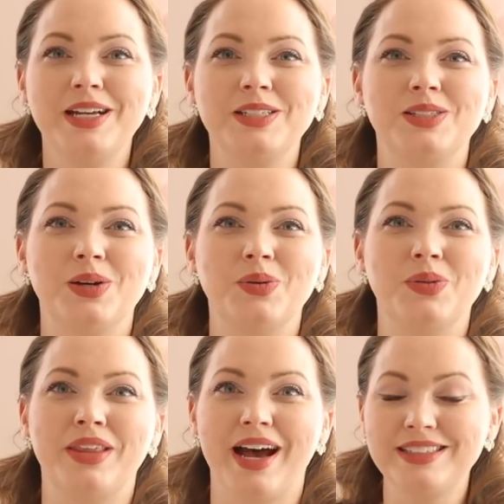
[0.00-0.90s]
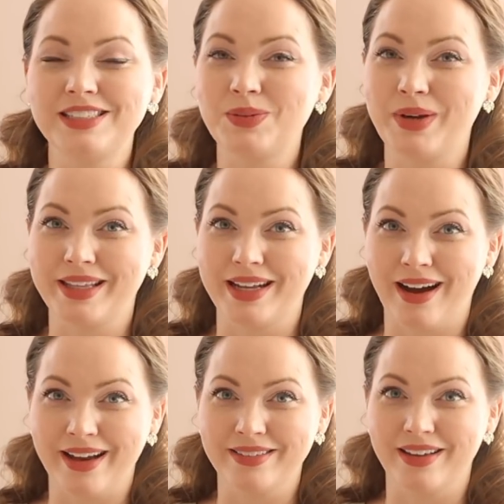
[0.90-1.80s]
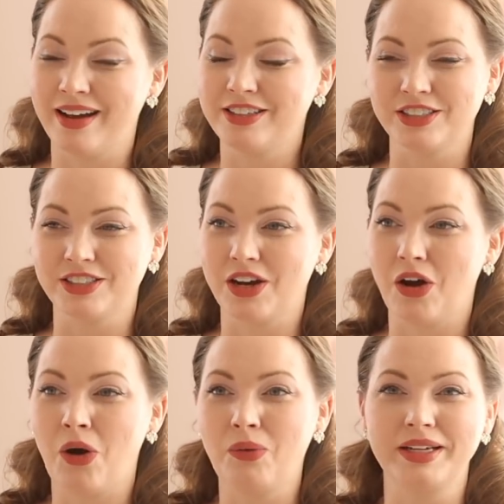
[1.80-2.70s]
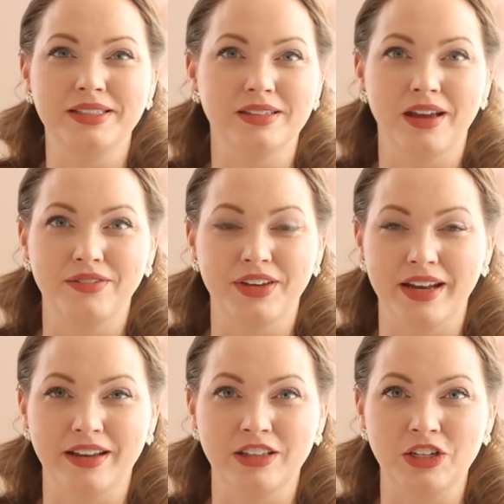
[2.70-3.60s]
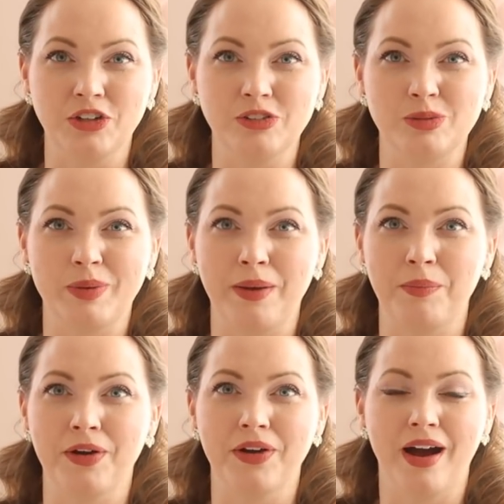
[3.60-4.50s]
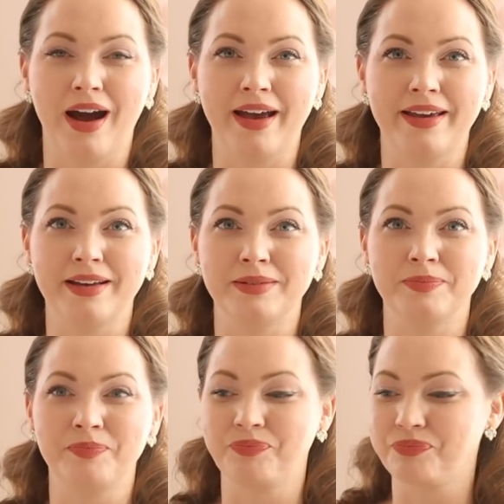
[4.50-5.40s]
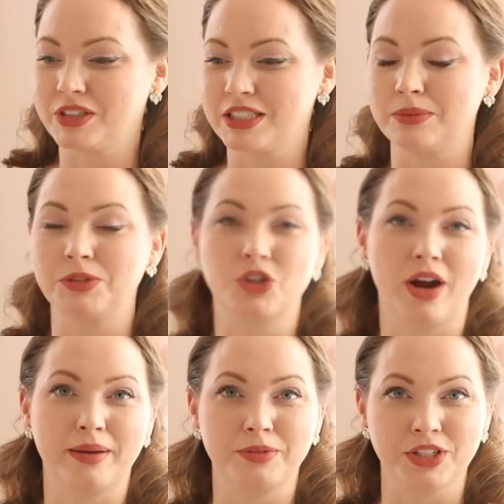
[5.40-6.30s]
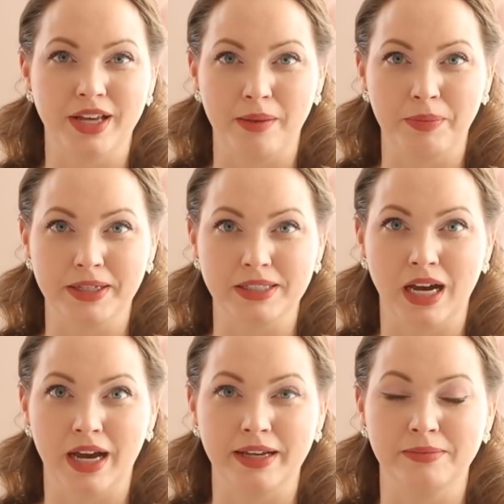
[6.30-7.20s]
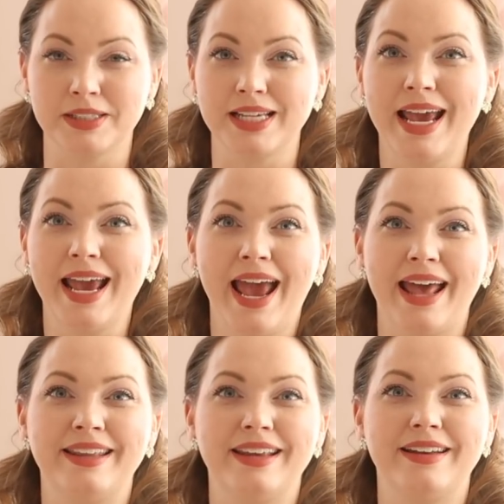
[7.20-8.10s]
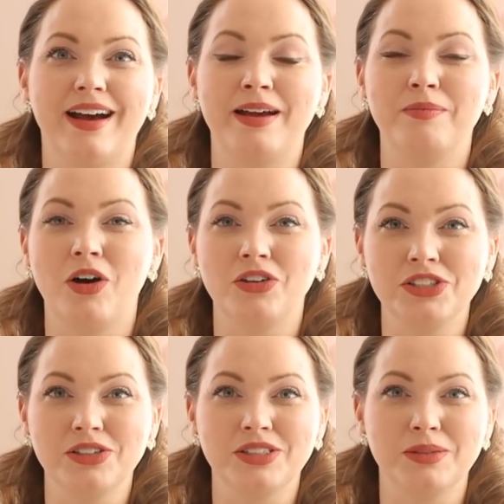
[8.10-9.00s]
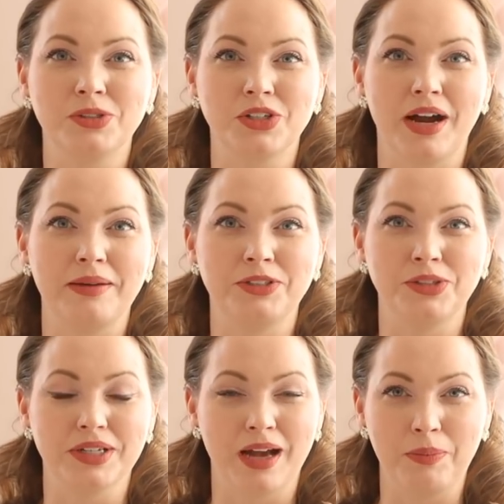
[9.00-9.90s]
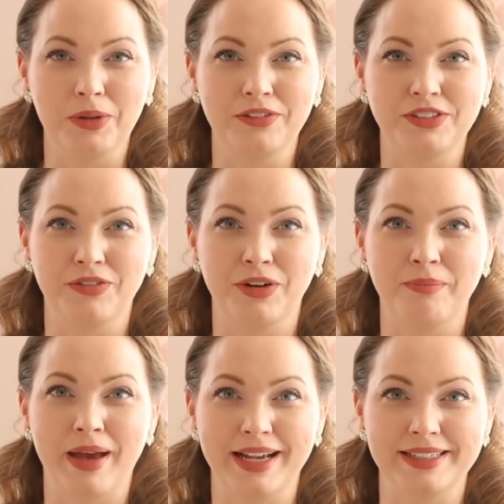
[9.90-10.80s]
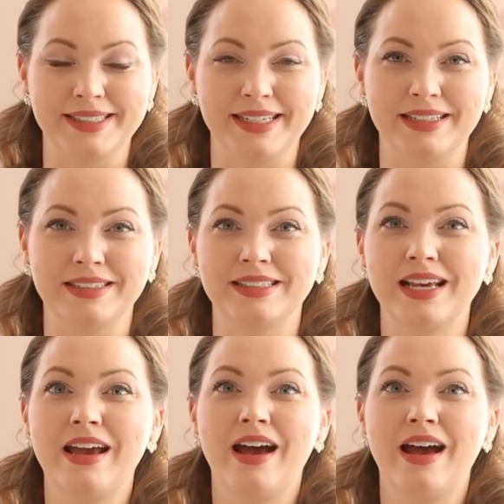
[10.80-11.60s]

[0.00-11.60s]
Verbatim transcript: So that's the way that I just always love getting the newspaper. I am subscribed to The Epoch Times, and then I'm also subscribed to a couple of different magazines.